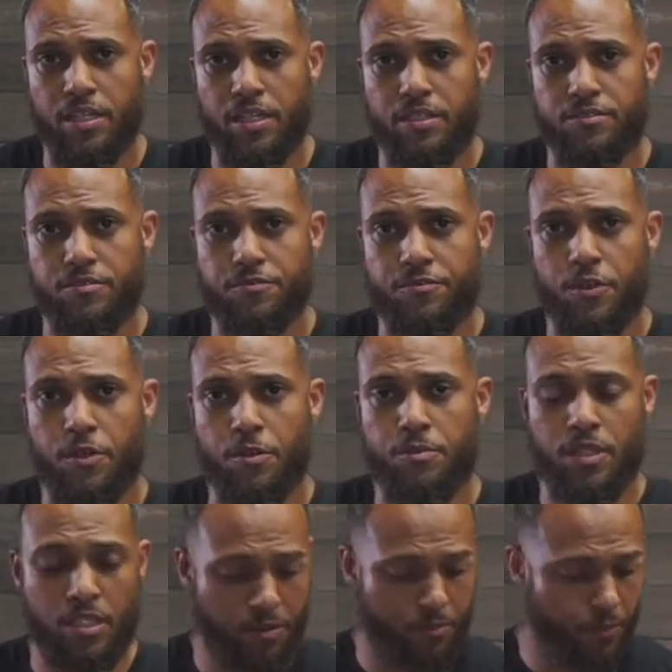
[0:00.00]
from
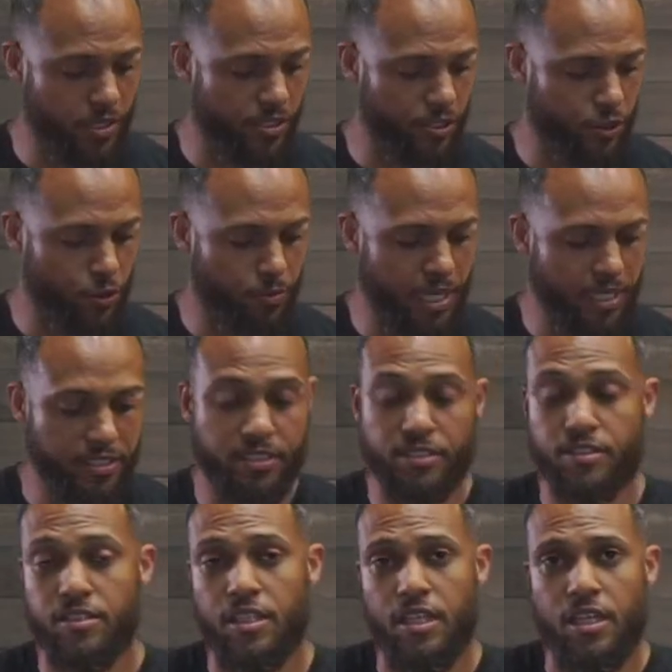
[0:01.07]
President Joe Biden
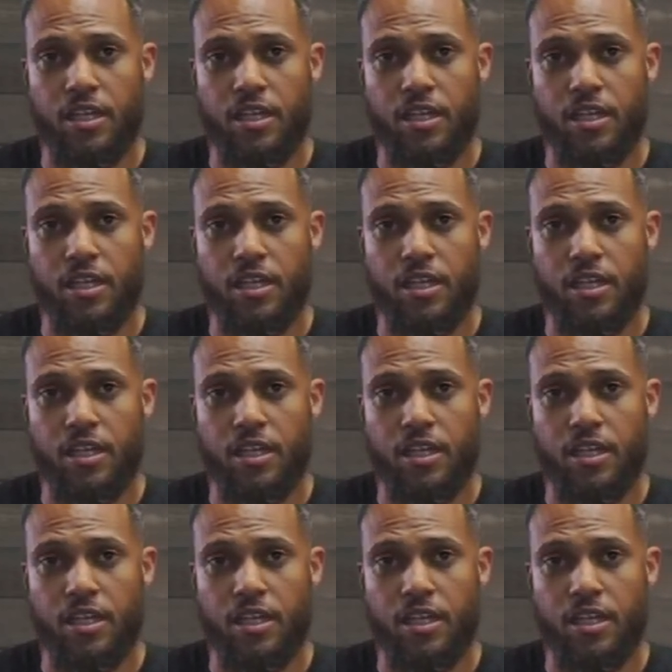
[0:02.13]
here.